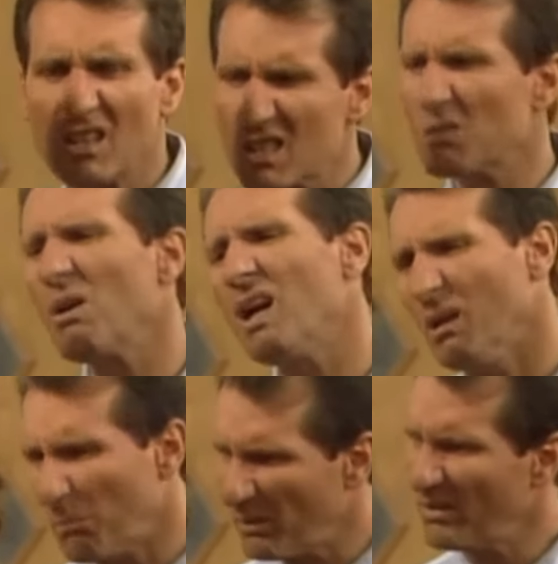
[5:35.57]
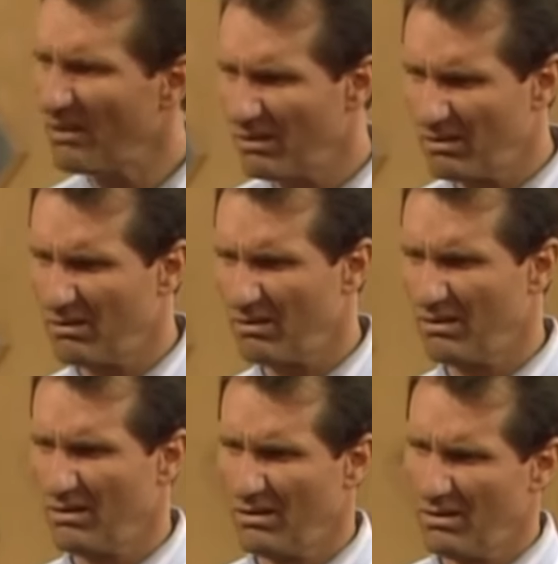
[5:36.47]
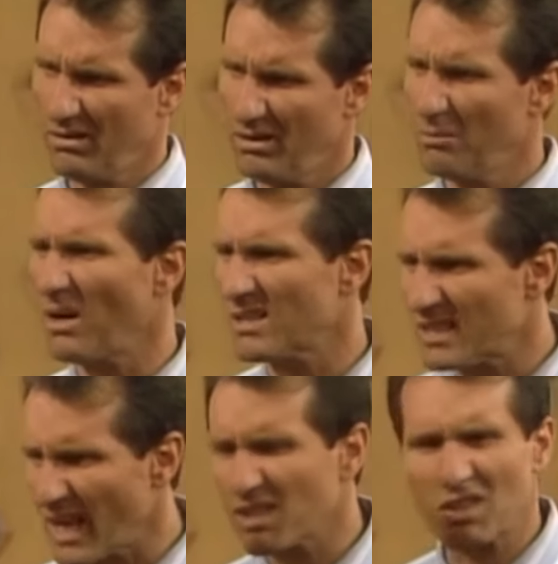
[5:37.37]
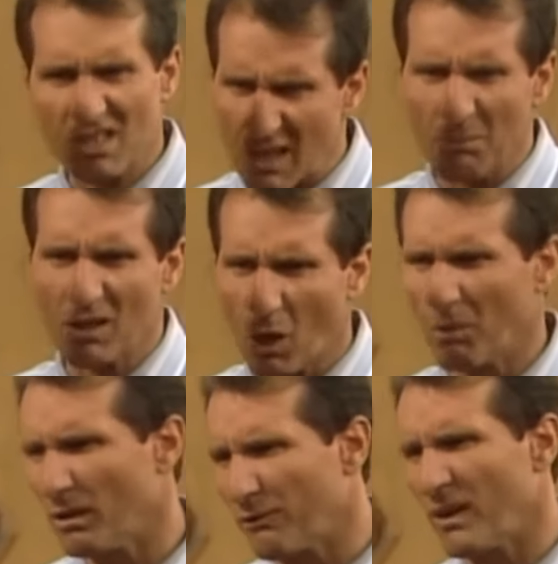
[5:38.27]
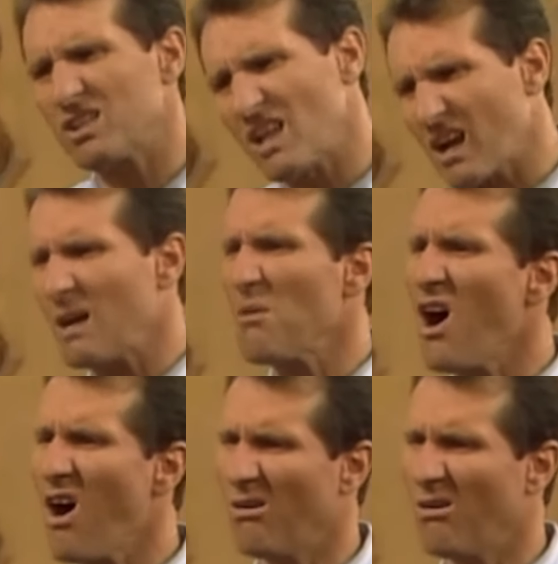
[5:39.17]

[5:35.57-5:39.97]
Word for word: Sweep. You want sex? Just let me know when you're finished, I'll come home.